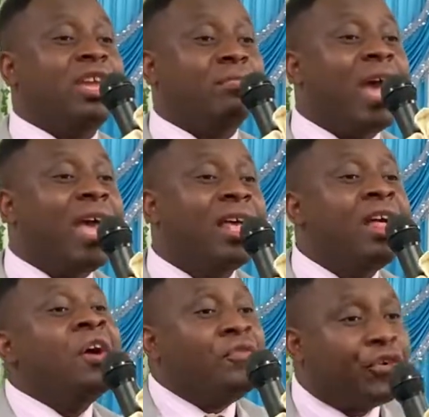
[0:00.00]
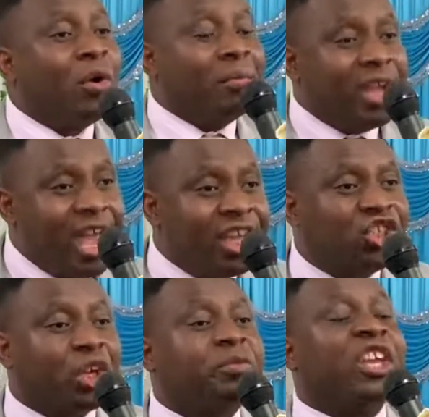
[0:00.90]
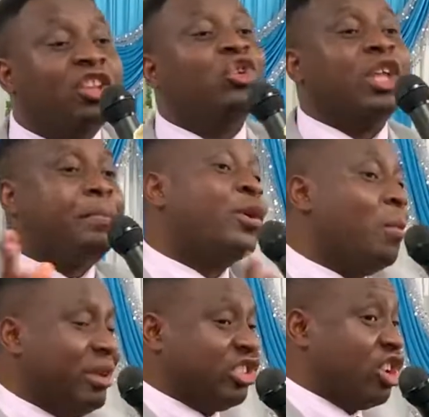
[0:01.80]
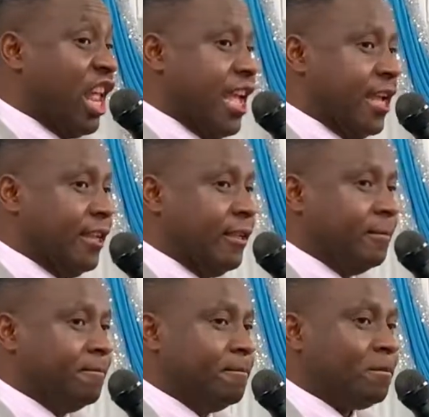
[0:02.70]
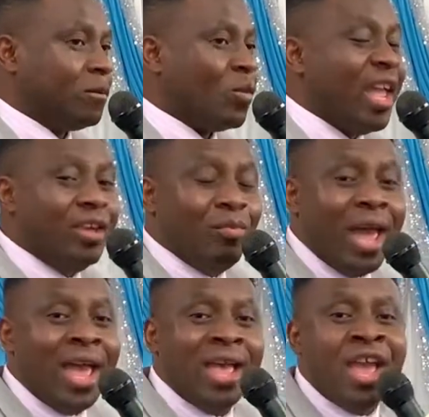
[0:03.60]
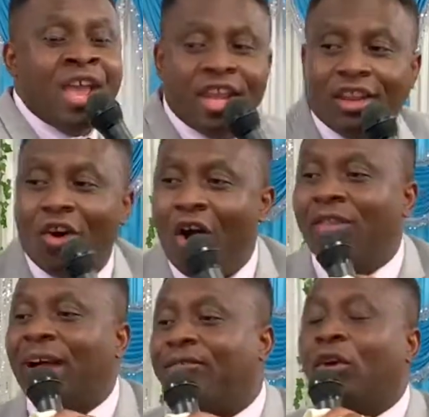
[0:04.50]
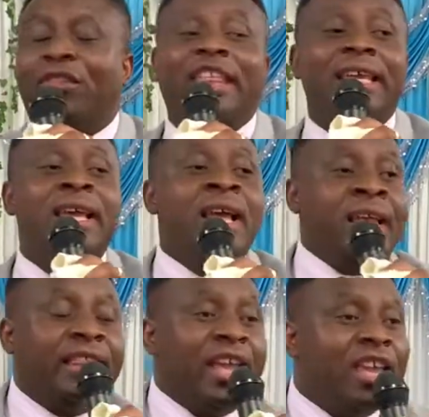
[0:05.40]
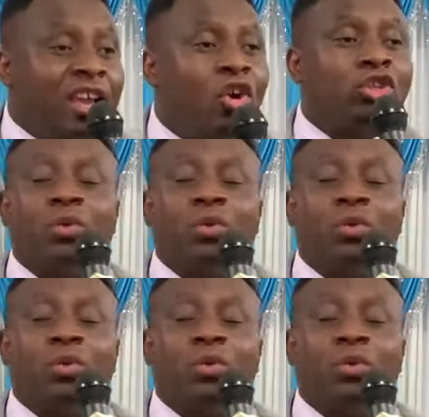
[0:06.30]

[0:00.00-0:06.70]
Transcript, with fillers: amen, from Egypt into the promised land. Amen. In order for the, the ego